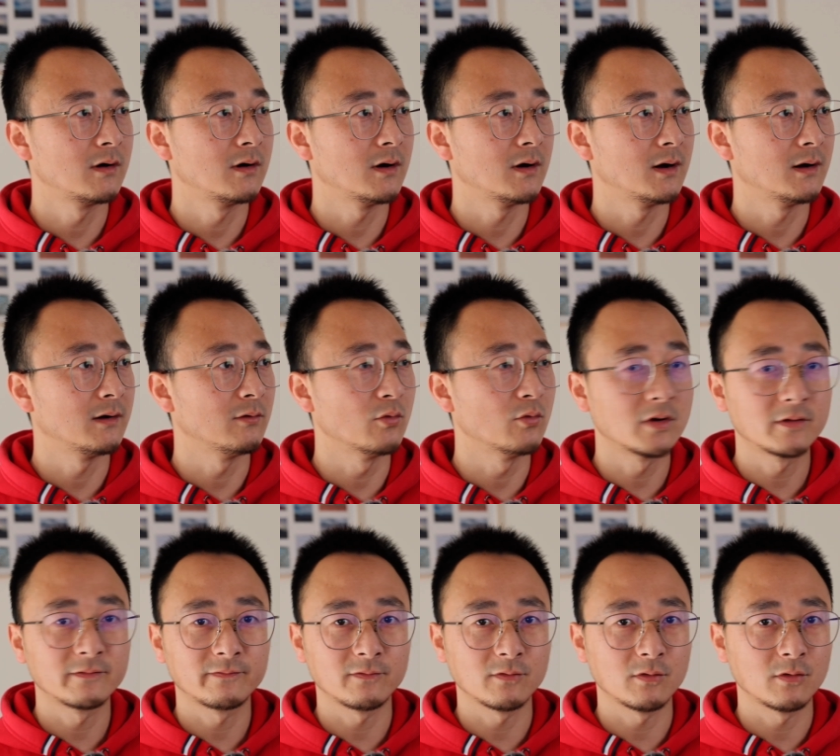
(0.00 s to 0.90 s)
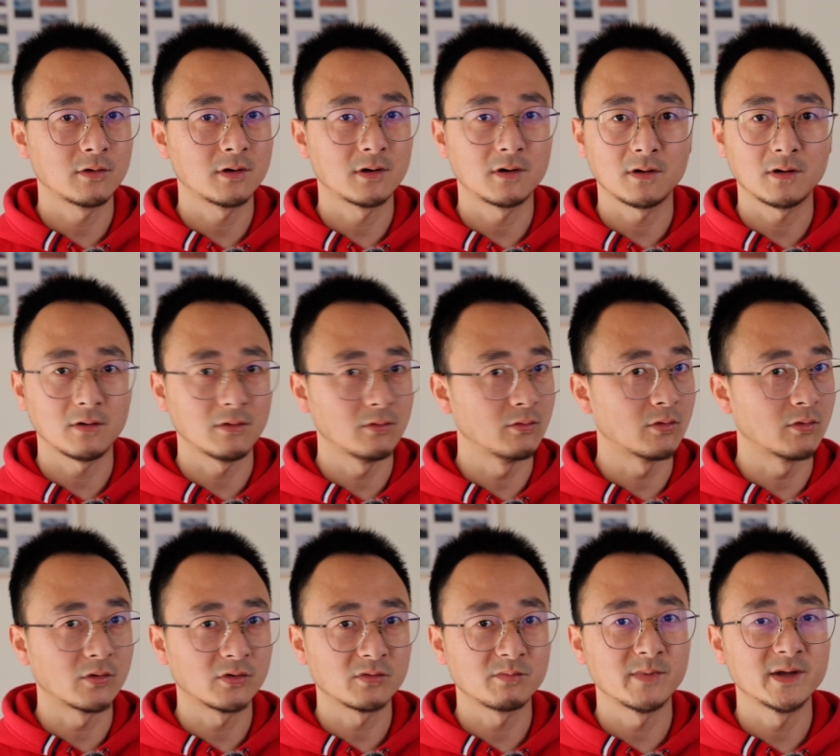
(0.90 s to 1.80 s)
uh, workflow
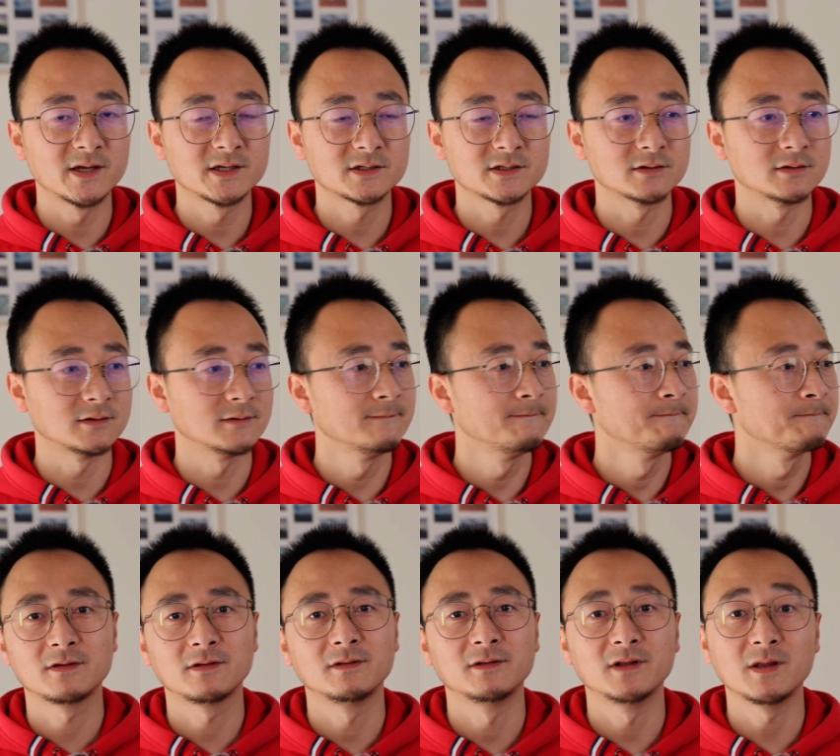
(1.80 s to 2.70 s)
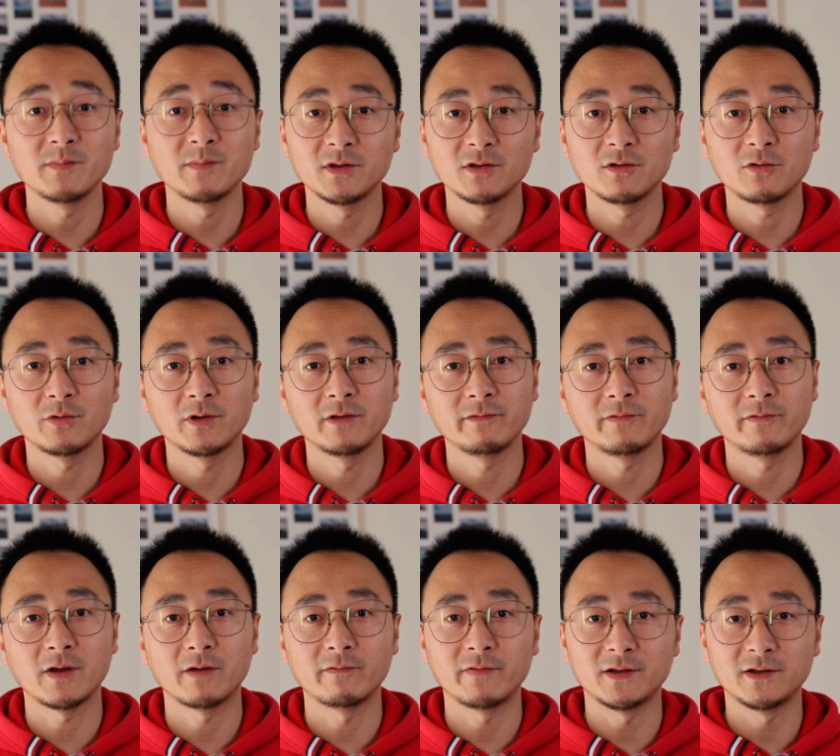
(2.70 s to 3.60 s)
or automation. Let me know if
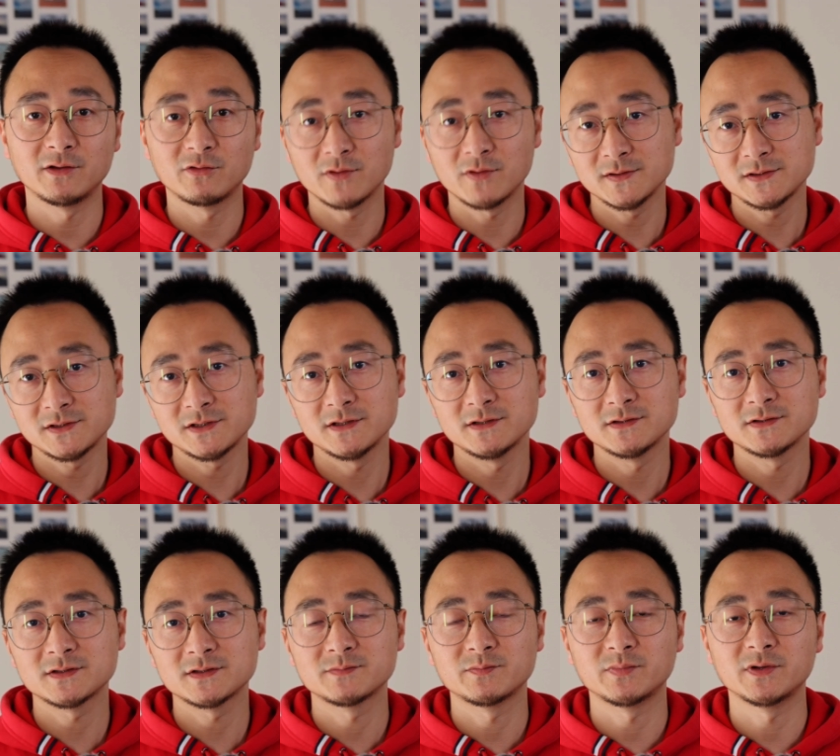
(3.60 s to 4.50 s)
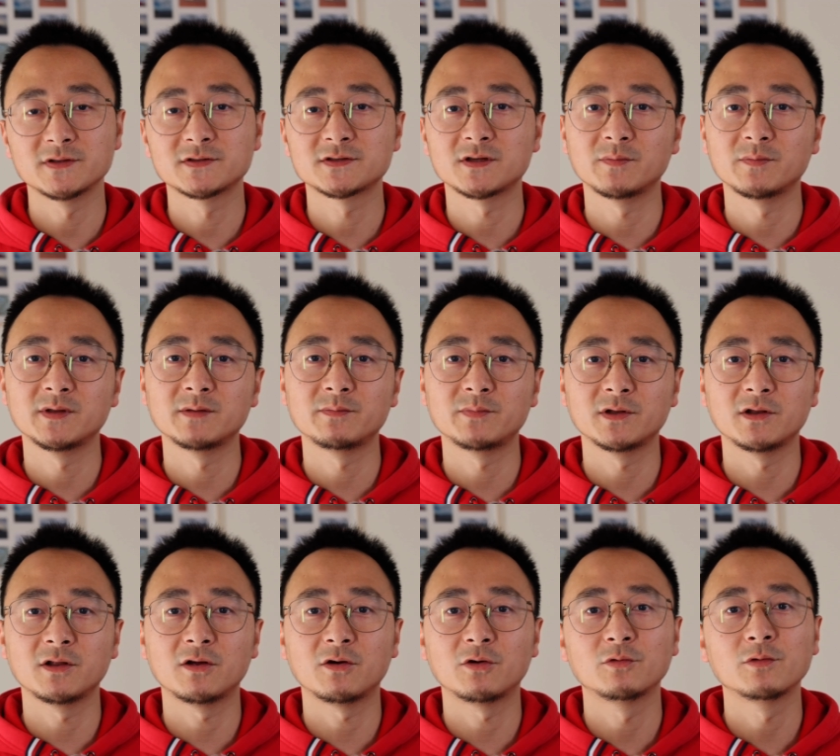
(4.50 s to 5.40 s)
you have any questions, please comment
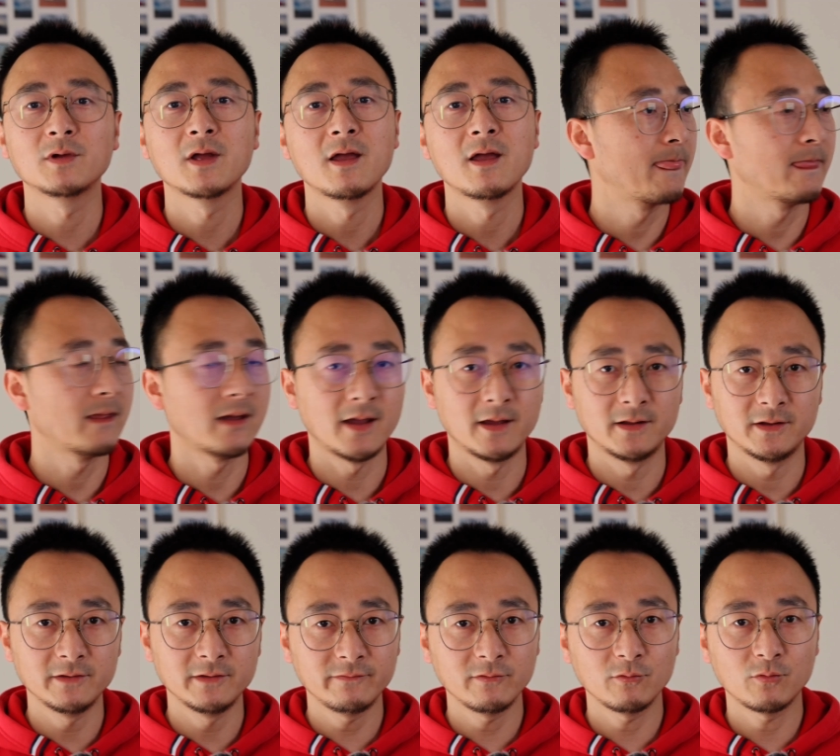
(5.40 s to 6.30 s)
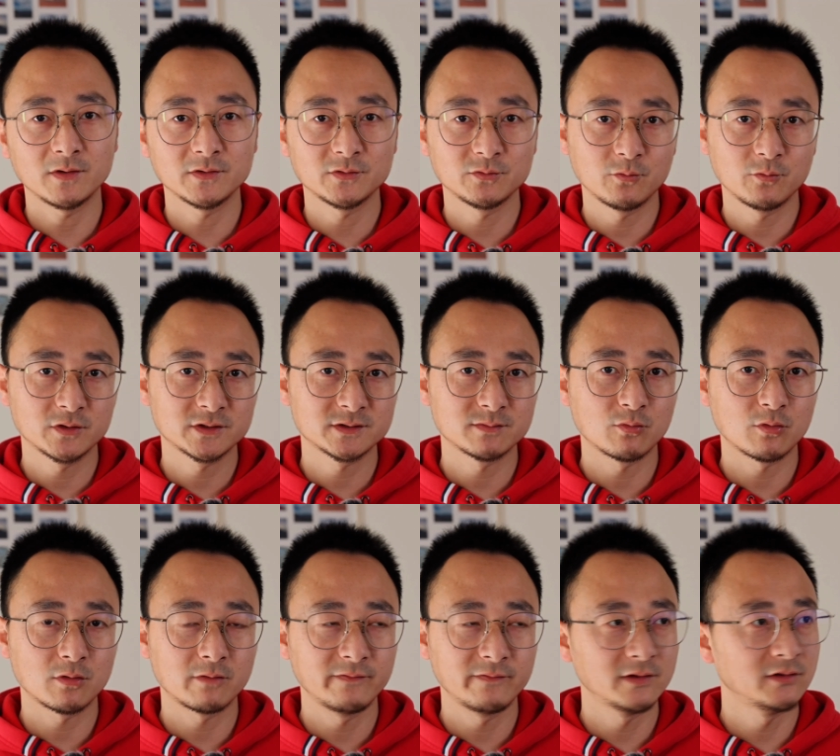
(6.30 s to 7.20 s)
below. And if you want to watch
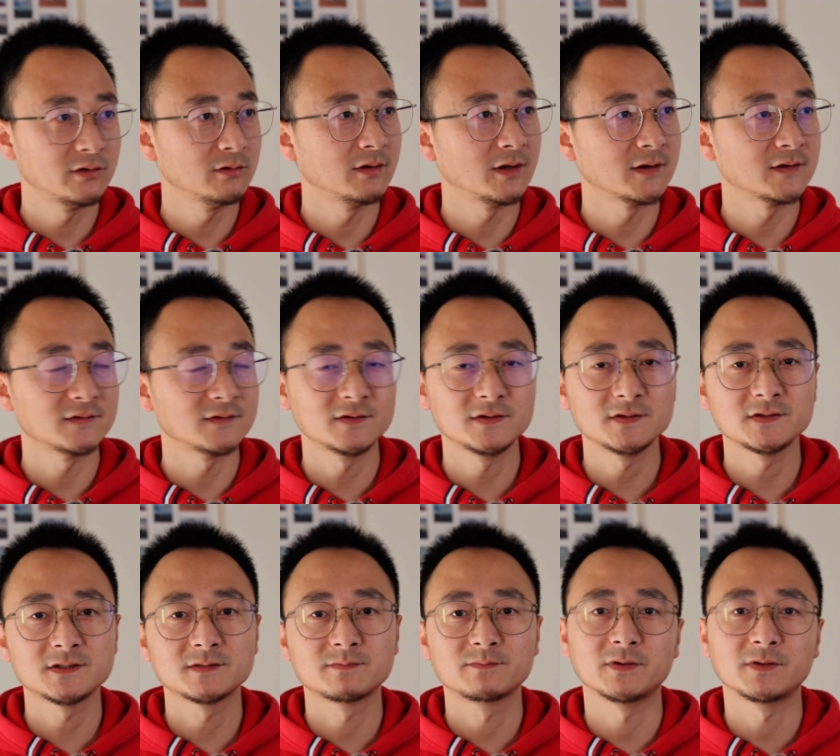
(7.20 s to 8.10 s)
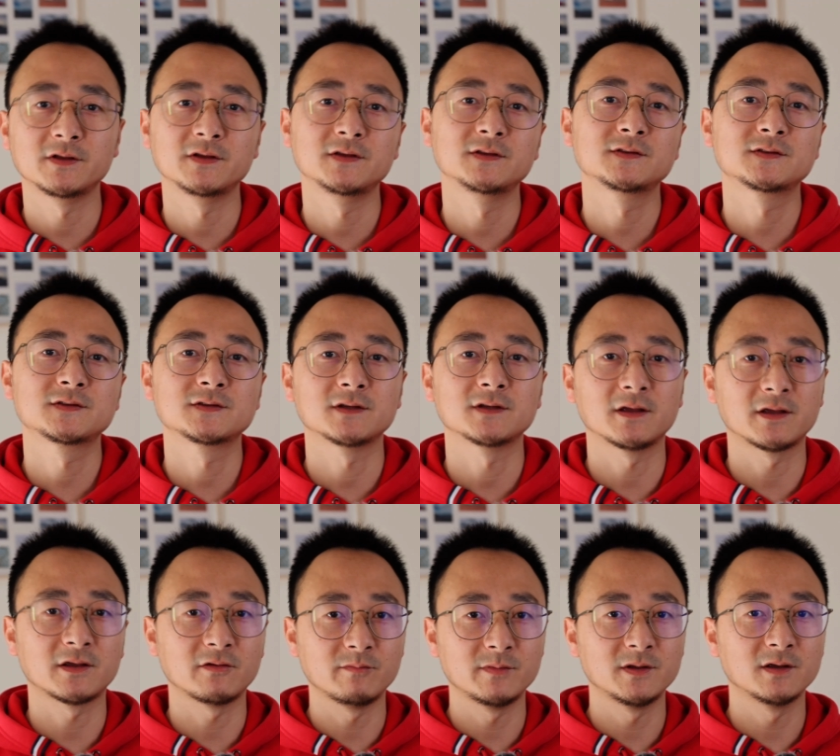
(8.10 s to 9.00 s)
more video like this, please
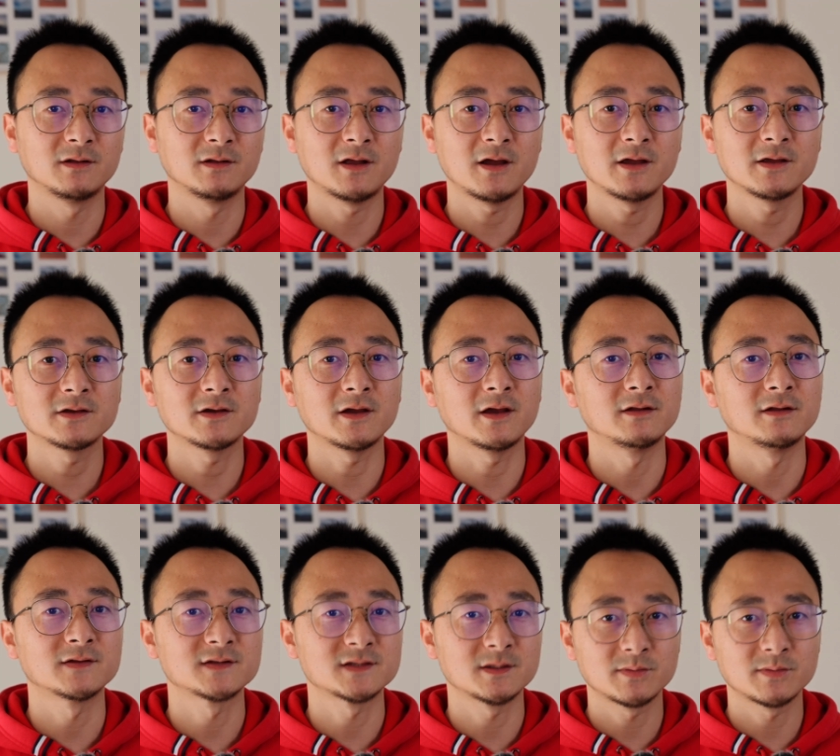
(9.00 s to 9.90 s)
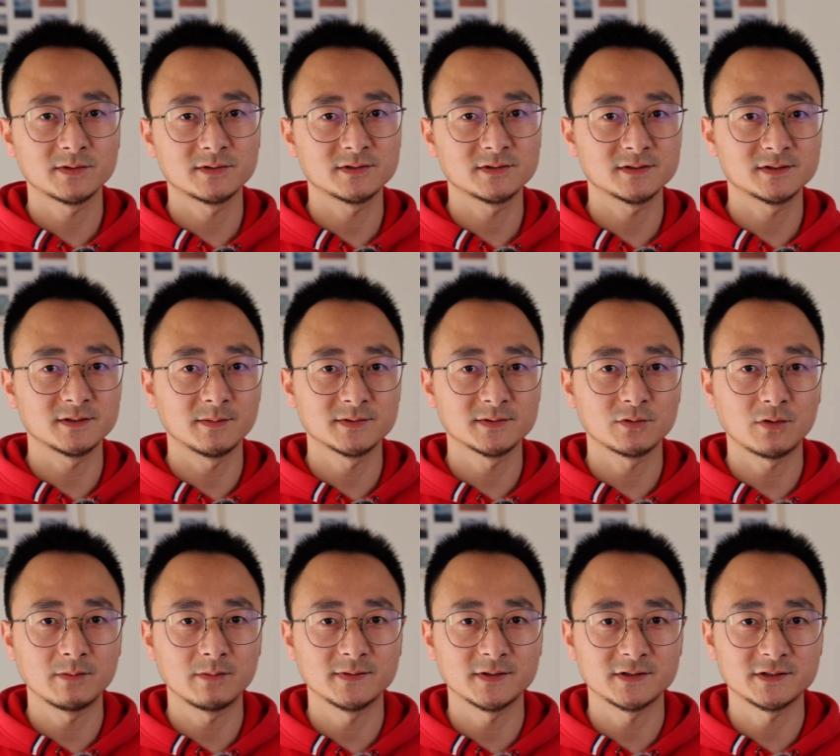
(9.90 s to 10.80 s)
give me a like and a sub
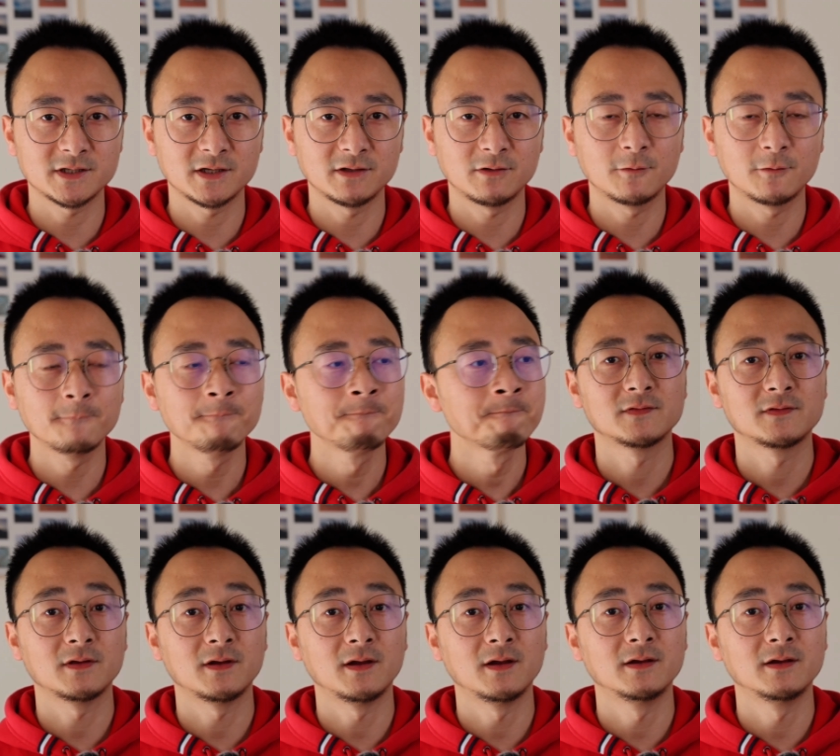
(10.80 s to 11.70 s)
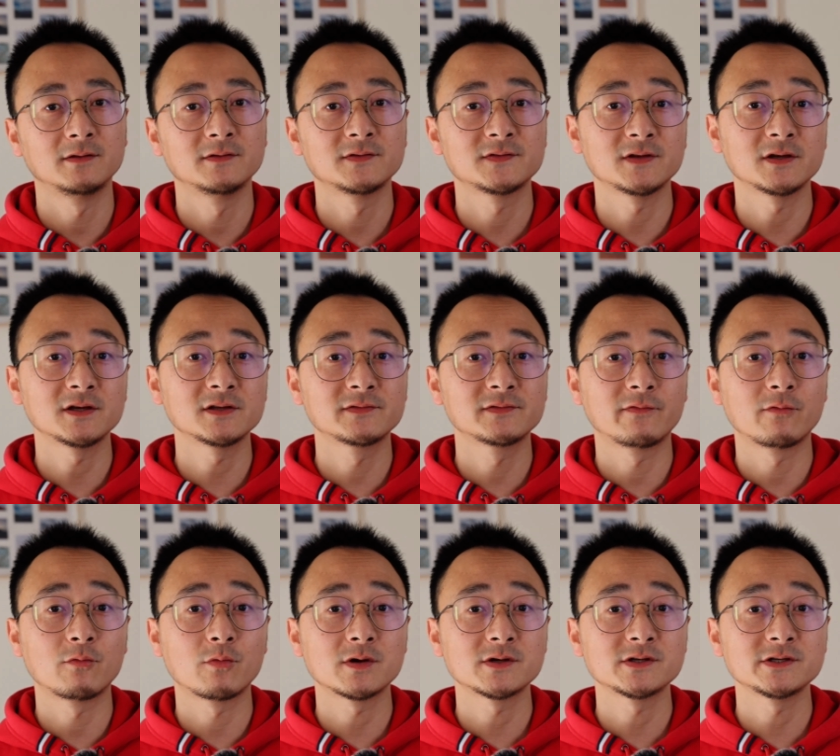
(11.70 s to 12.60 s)
subscribe to the channel. And thanks
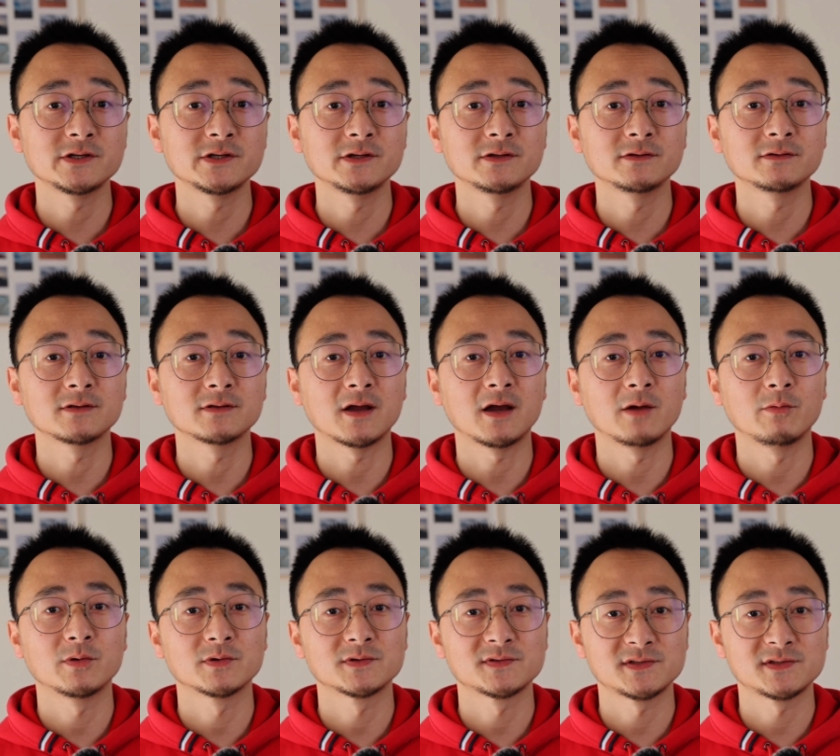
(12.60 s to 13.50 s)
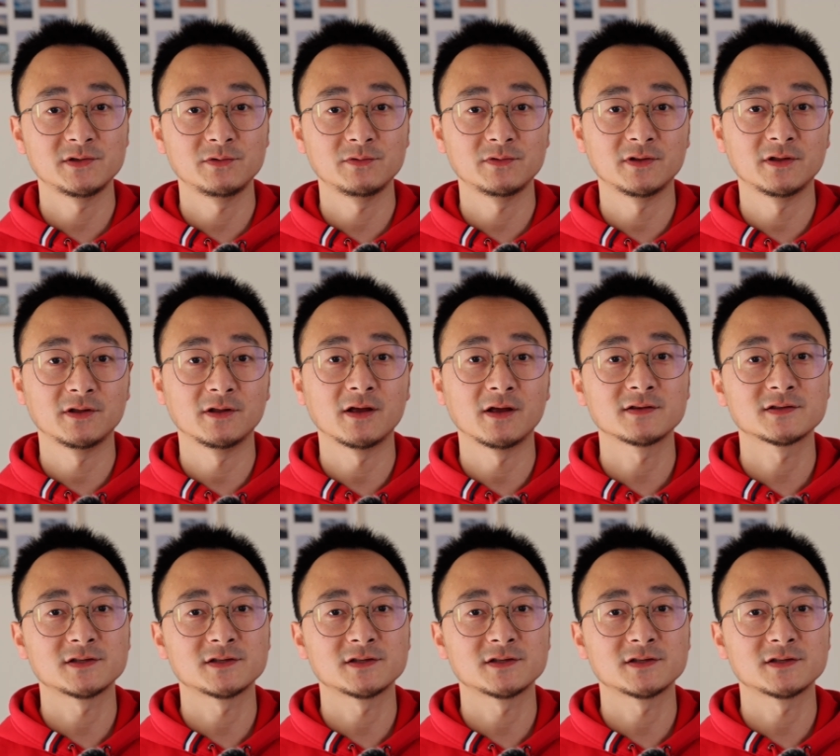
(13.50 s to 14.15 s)
for watching. I will see you in the next